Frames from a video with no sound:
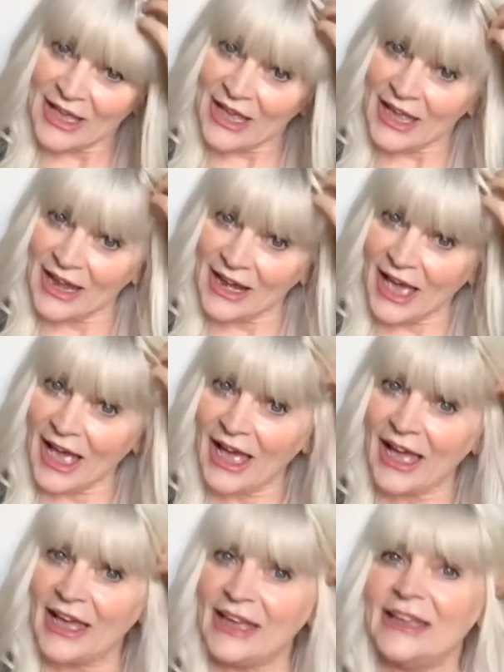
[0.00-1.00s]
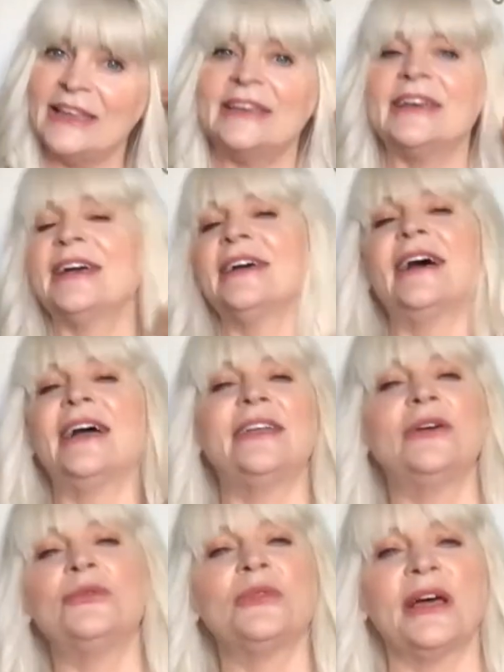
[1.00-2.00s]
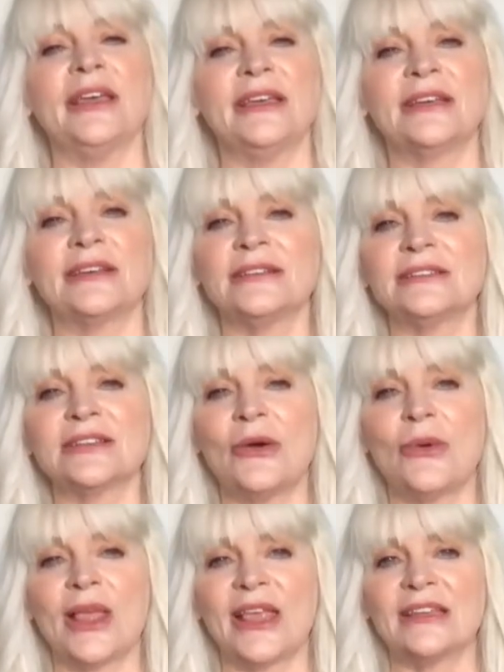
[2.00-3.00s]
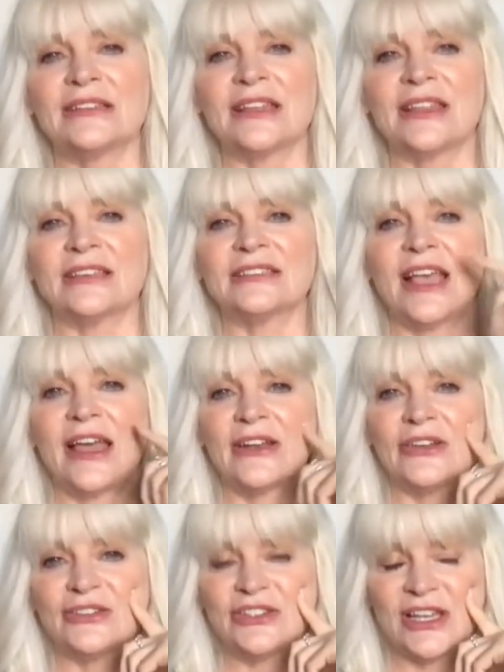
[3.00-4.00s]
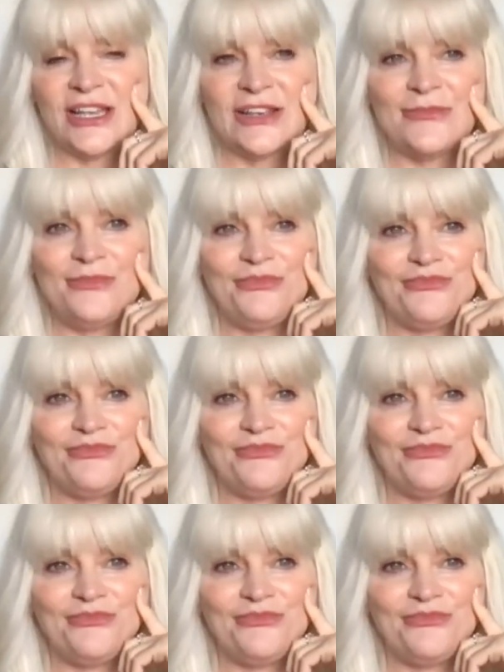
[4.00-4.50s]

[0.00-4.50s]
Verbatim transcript: and I I don't like going into this energy.